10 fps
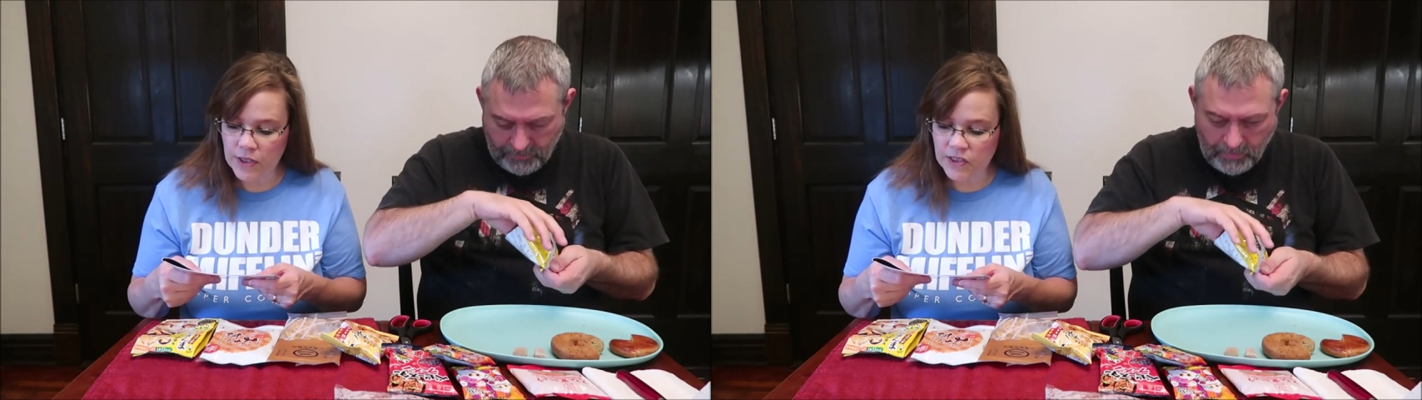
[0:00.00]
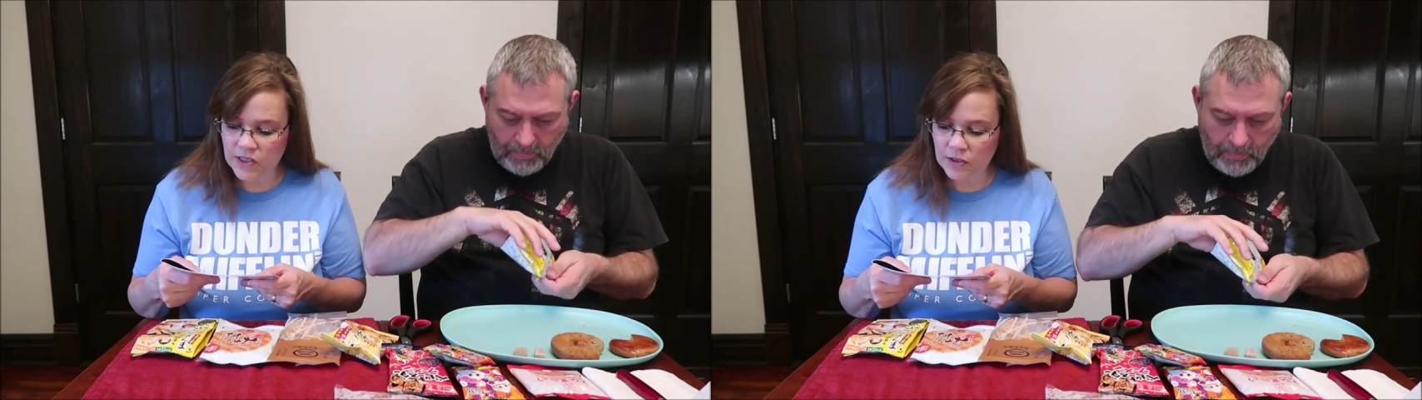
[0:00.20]

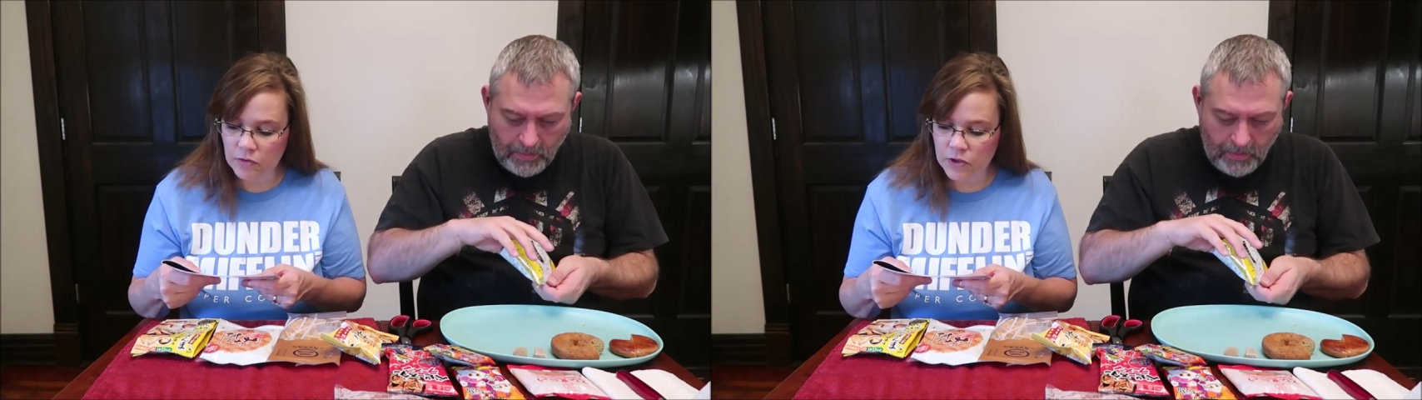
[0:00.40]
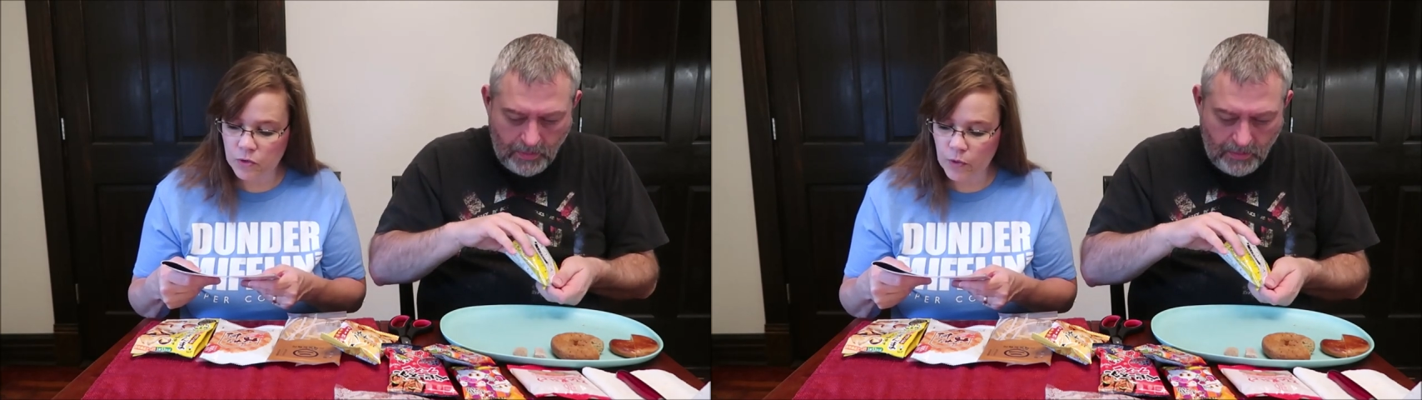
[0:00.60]
Speaker 1: with
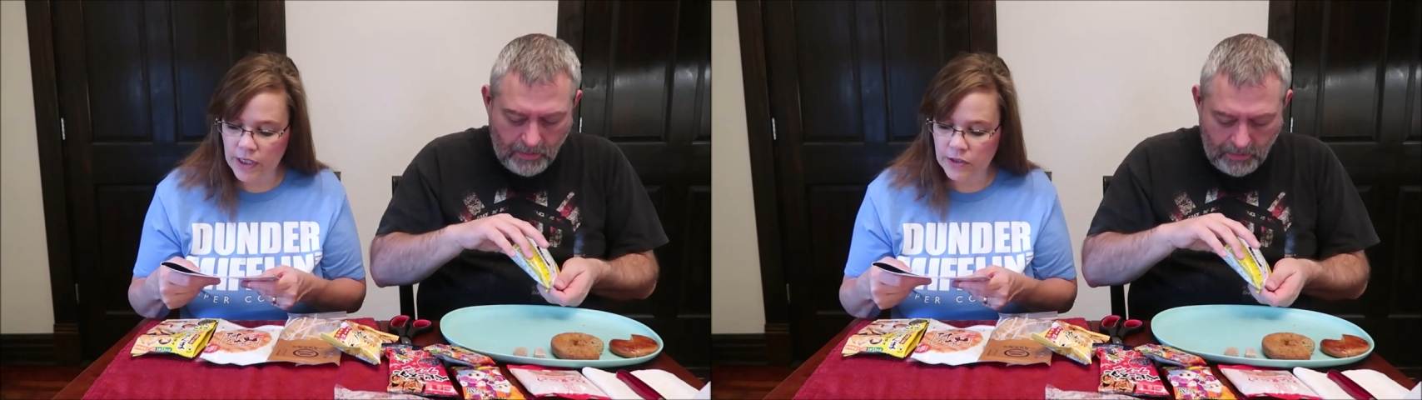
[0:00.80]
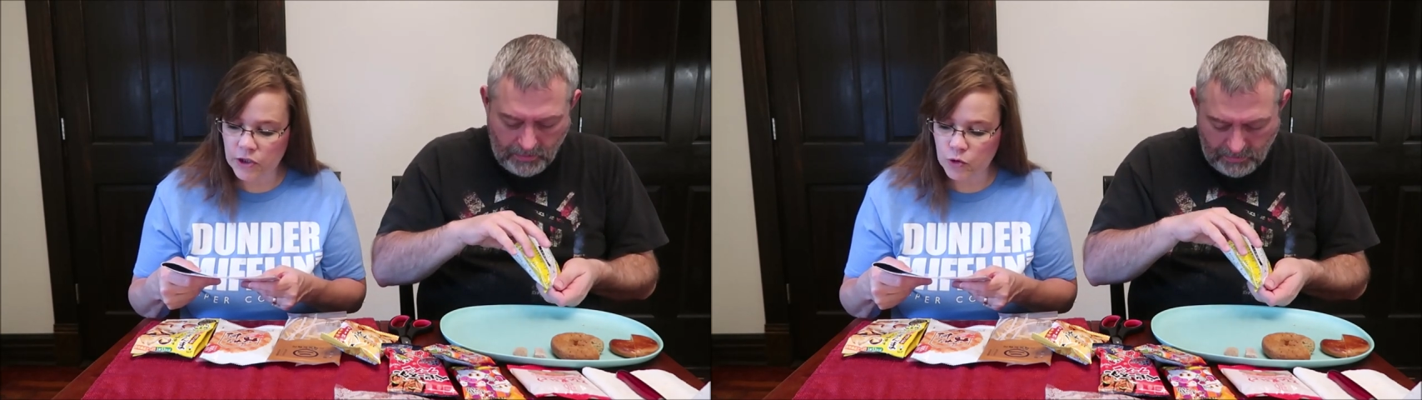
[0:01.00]
silk
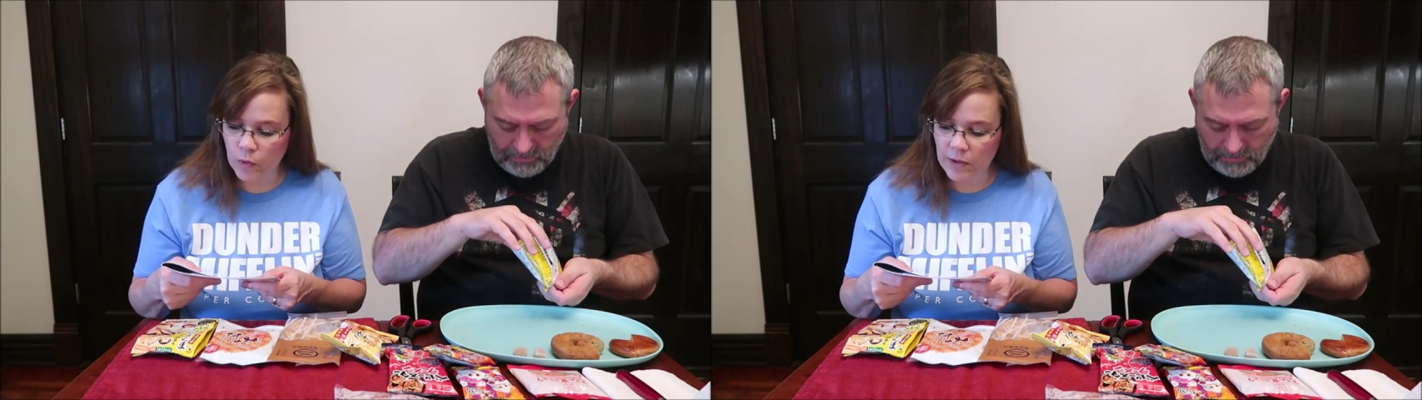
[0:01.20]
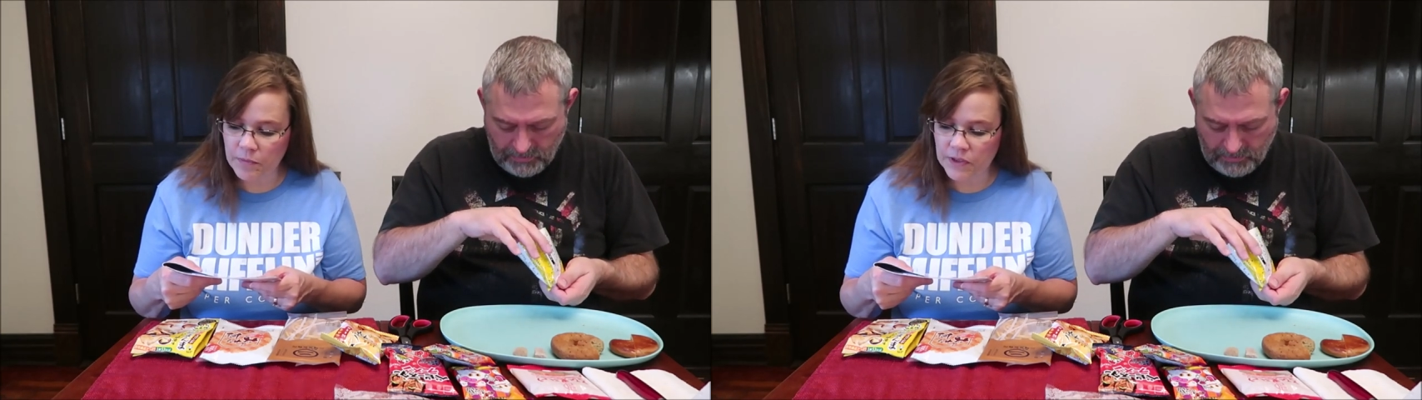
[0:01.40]
sweet
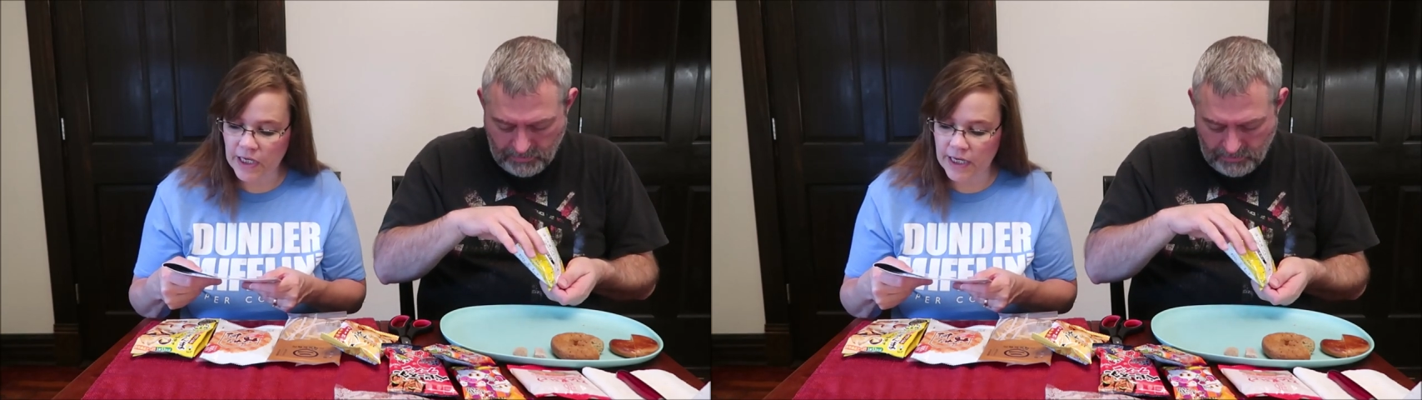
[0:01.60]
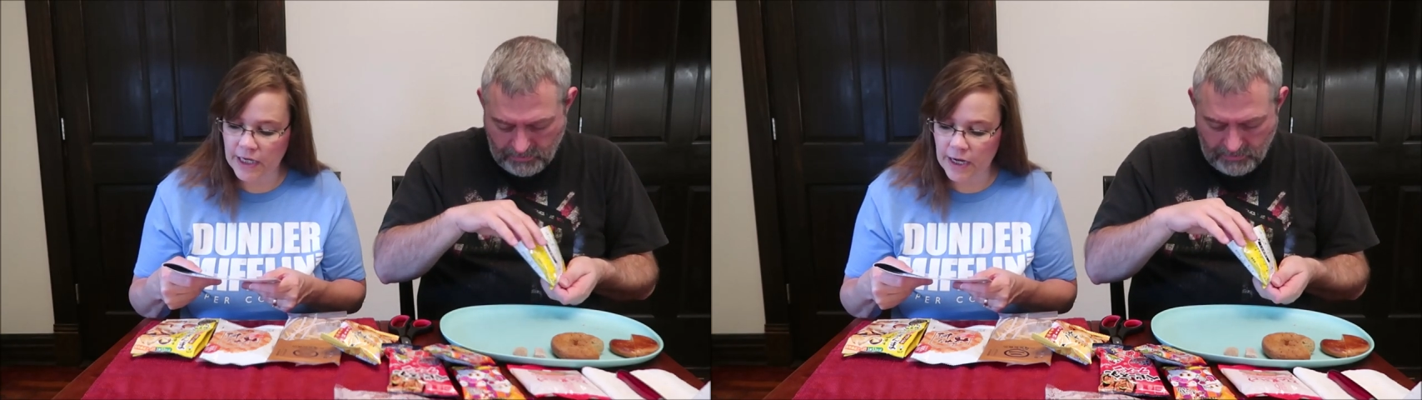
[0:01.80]
sweet
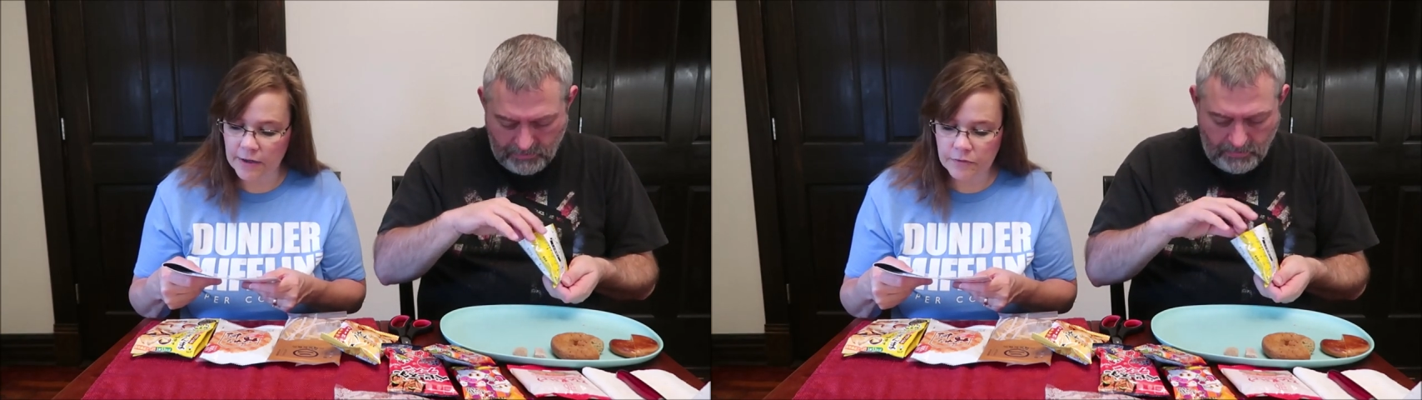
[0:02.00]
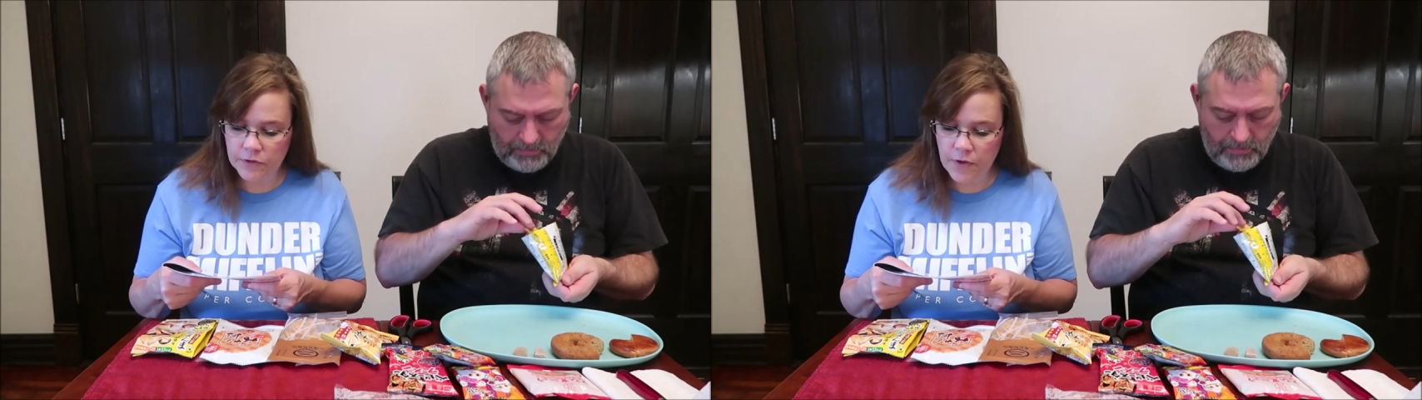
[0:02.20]

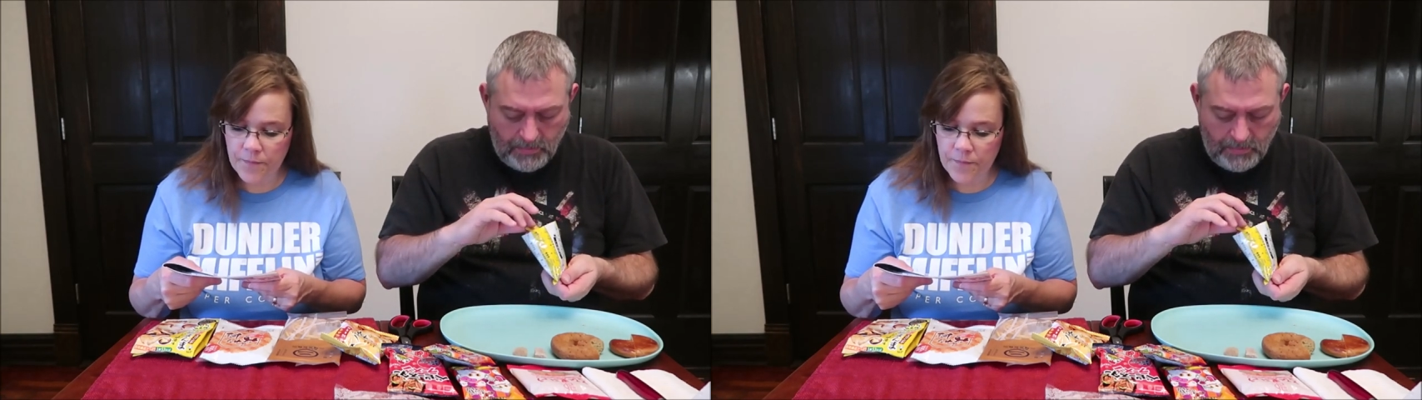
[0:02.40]
potatoes.